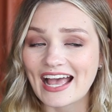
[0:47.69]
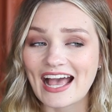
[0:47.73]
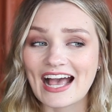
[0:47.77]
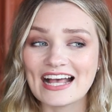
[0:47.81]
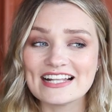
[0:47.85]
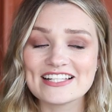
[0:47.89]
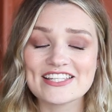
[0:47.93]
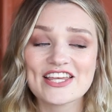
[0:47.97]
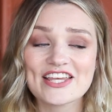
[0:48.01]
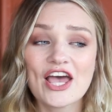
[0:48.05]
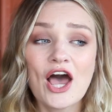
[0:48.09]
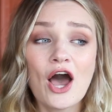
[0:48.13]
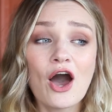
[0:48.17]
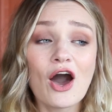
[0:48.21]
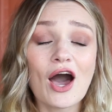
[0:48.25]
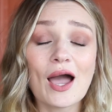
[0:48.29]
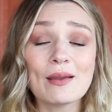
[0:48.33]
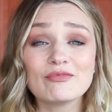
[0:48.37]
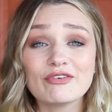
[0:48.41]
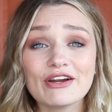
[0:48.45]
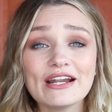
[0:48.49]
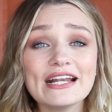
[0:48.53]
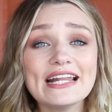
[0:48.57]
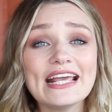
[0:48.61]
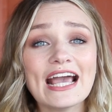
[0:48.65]
And
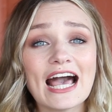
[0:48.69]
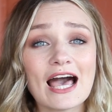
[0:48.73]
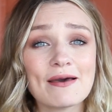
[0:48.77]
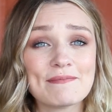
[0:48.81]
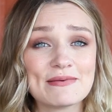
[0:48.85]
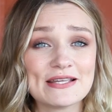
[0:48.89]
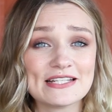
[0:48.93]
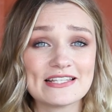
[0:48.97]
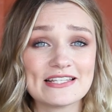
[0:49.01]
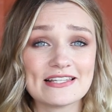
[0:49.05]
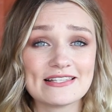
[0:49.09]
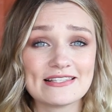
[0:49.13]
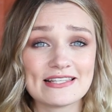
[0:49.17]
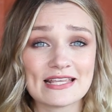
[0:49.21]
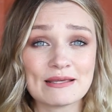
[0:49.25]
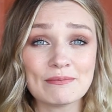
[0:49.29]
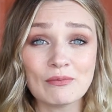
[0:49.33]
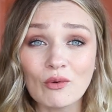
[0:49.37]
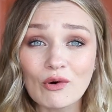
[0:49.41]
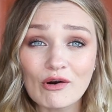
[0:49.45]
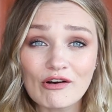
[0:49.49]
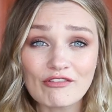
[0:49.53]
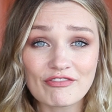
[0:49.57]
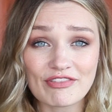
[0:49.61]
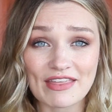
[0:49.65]
I'm really happy to see
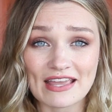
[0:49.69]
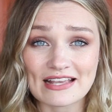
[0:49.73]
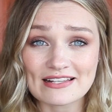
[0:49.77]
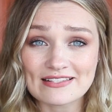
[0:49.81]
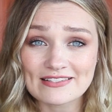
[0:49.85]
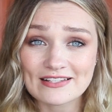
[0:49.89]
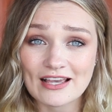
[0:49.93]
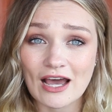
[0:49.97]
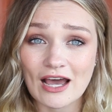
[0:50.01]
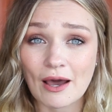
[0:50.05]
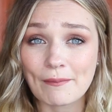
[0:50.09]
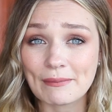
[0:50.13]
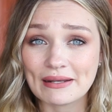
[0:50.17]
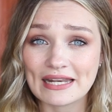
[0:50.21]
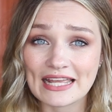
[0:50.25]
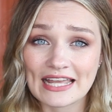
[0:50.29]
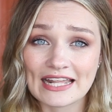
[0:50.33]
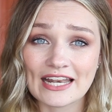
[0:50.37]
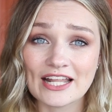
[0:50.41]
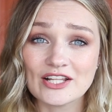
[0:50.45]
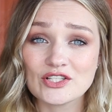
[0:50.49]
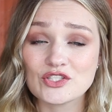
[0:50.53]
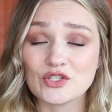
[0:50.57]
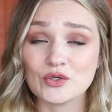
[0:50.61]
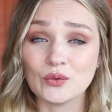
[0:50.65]
more of this coming
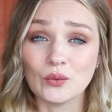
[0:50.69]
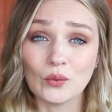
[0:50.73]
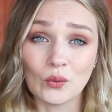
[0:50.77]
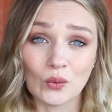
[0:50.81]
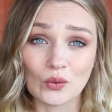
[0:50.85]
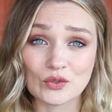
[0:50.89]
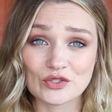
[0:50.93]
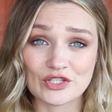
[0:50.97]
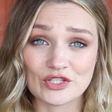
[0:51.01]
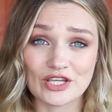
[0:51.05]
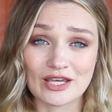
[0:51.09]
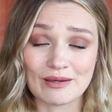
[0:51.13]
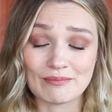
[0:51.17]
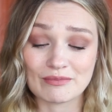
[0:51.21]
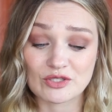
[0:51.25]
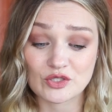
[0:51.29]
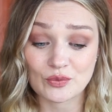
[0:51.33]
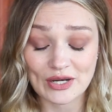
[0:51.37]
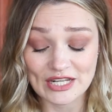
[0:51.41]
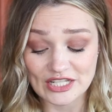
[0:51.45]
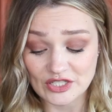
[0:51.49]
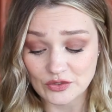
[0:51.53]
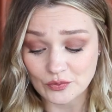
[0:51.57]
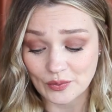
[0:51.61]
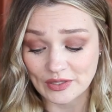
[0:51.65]
in to autumn
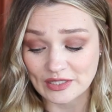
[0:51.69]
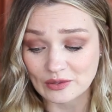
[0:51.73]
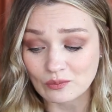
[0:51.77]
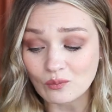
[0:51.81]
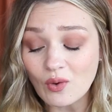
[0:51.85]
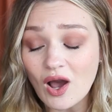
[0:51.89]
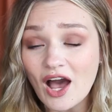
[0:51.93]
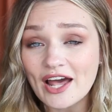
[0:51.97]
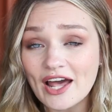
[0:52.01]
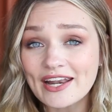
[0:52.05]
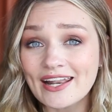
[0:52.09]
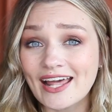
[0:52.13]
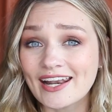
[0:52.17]
2021.